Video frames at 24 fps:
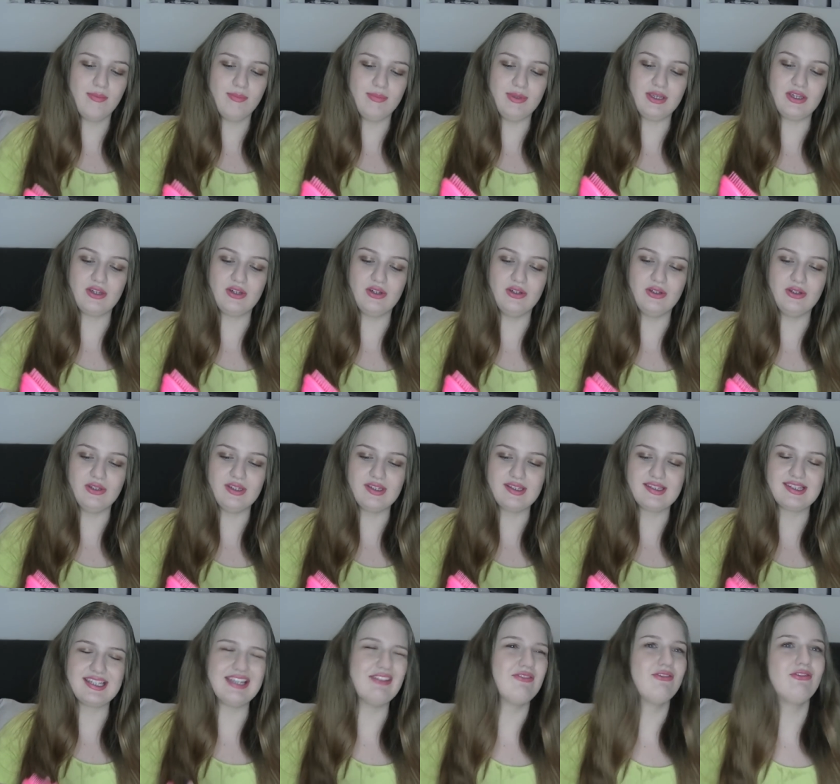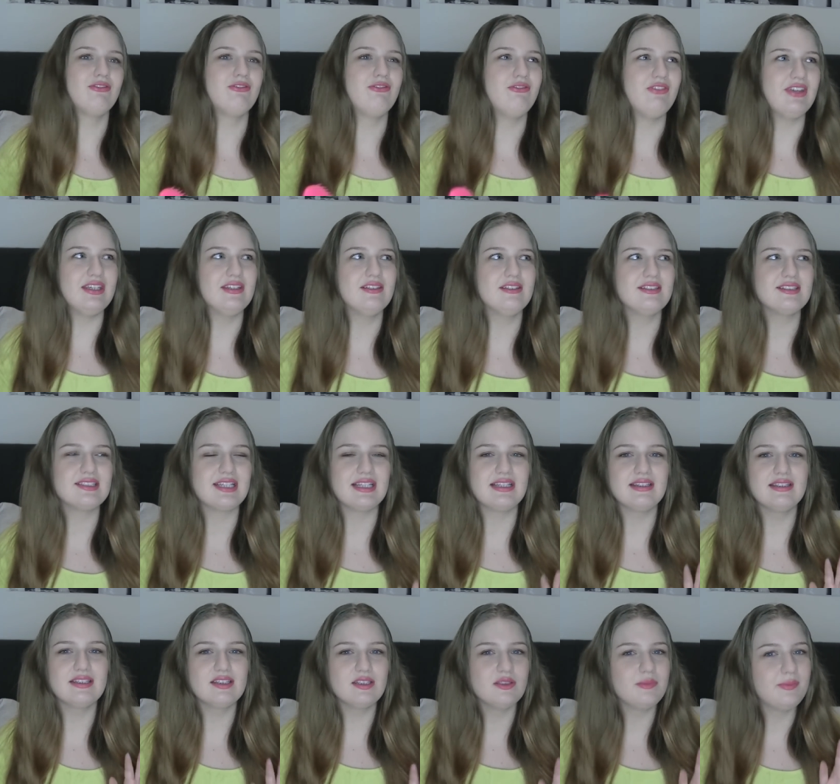because it feels a
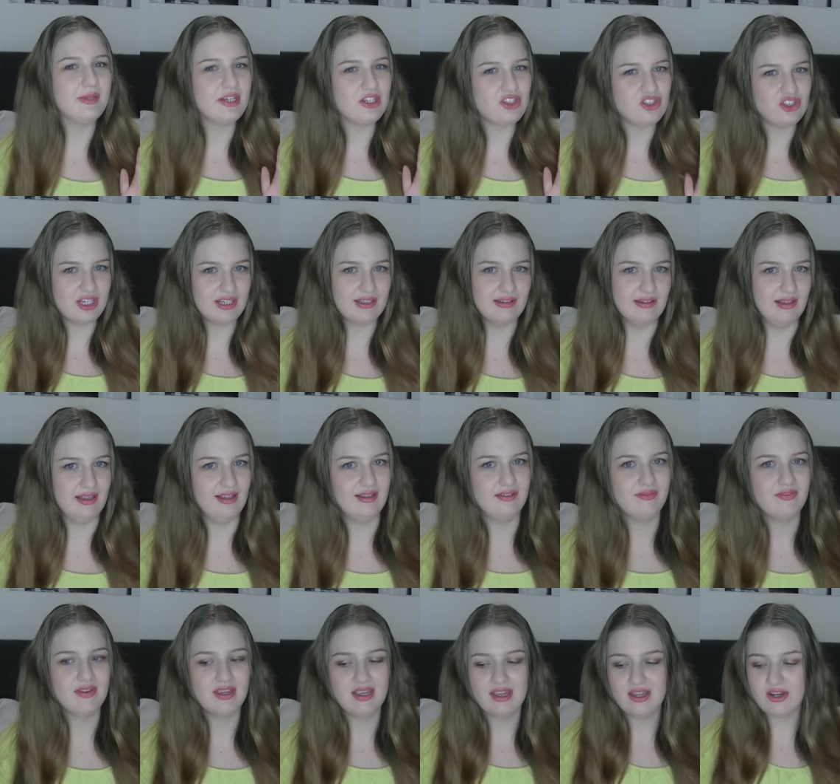little bit gentler.